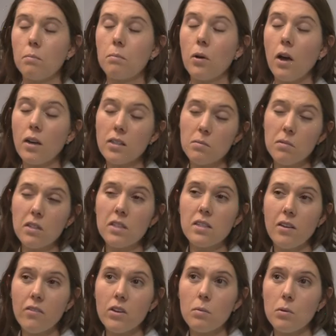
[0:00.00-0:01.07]
Approximately
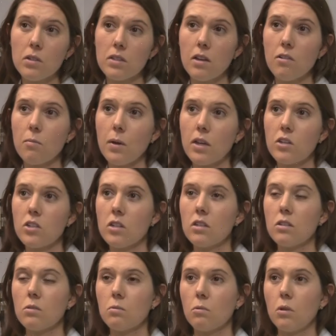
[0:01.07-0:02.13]
70% of
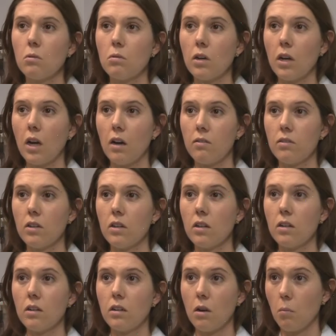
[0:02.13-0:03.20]
patients will
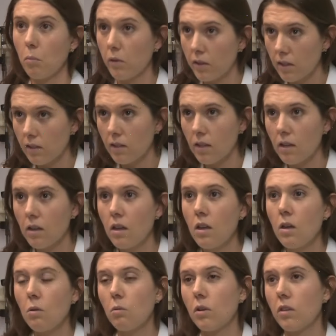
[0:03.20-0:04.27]
recover completely
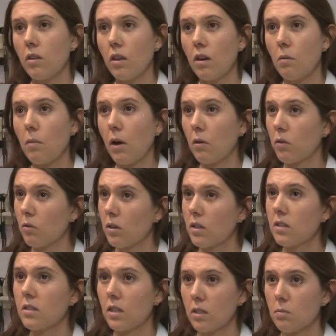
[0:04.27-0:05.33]
within about 3
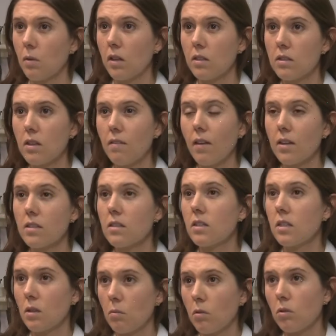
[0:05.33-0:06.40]
to 6 months, and that's
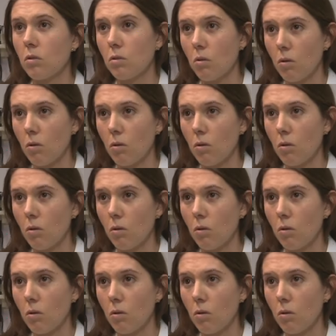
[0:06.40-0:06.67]
the typical